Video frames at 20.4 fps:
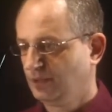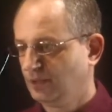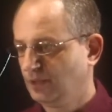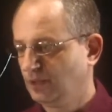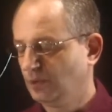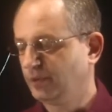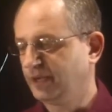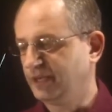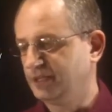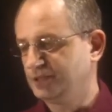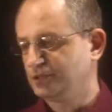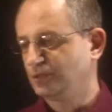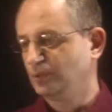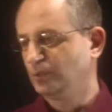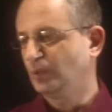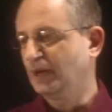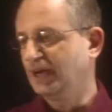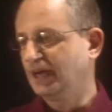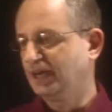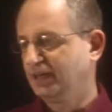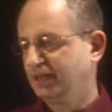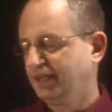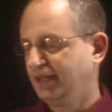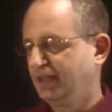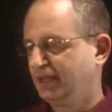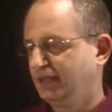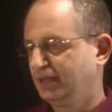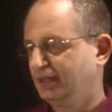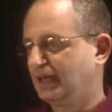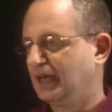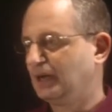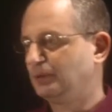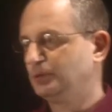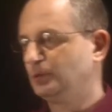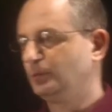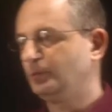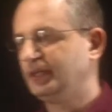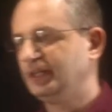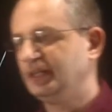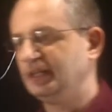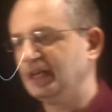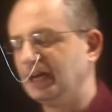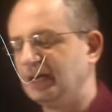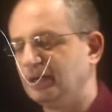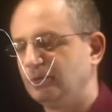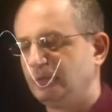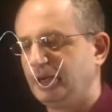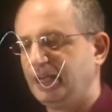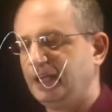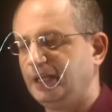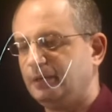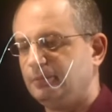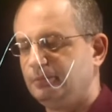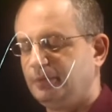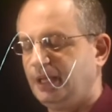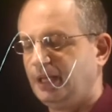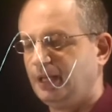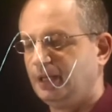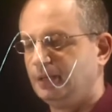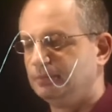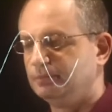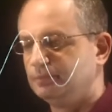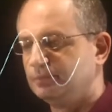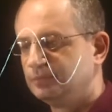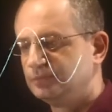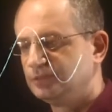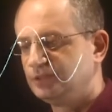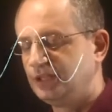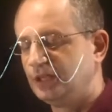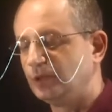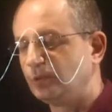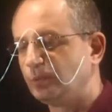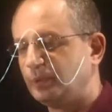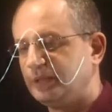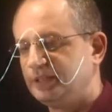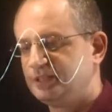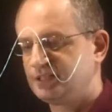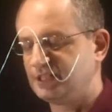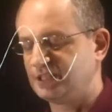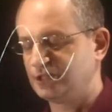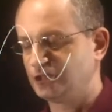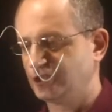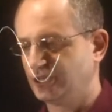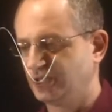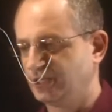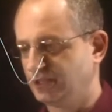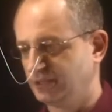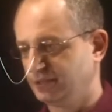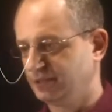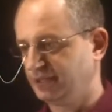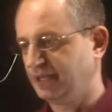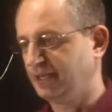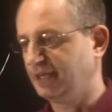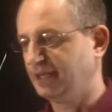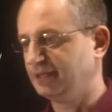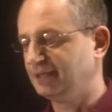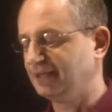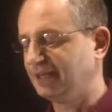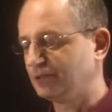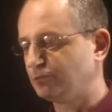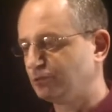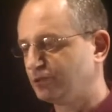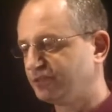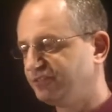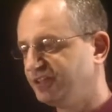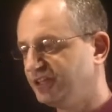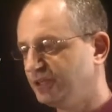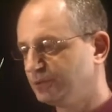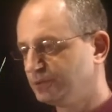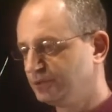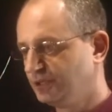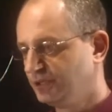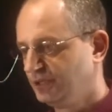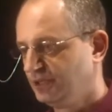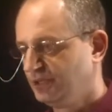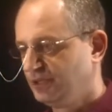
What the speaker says: Okay, so how do we deal with such an electric field?